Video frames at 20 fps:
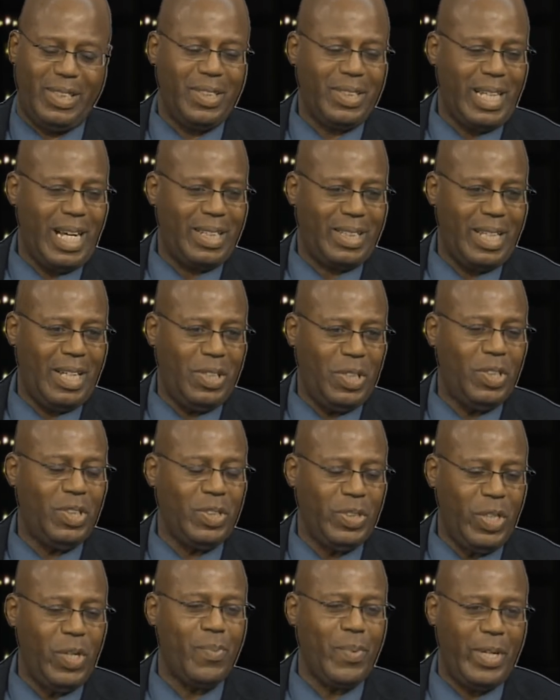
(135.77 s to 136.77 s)
got that little
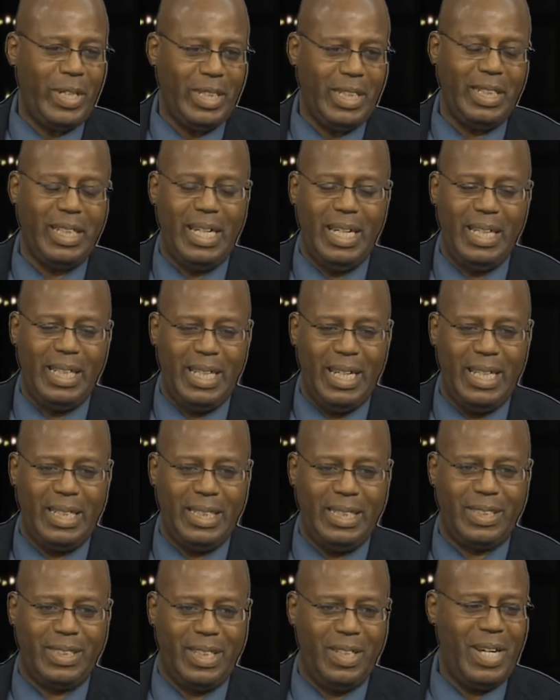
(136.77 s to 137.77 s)
humor in it, and
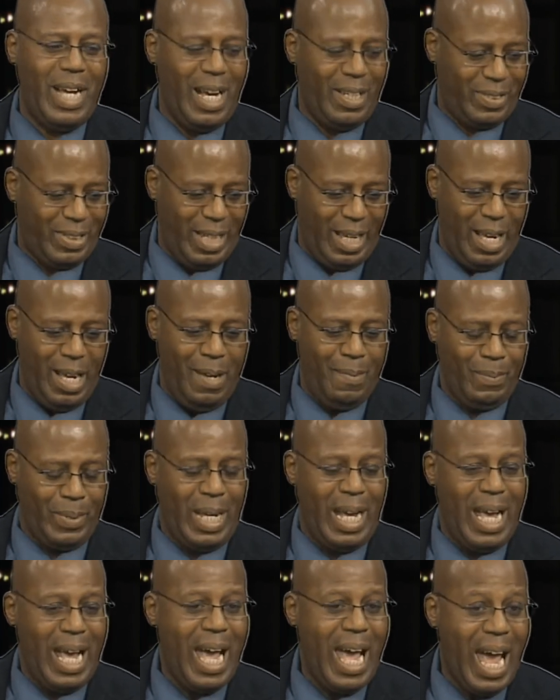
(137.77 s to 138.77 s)
it still has that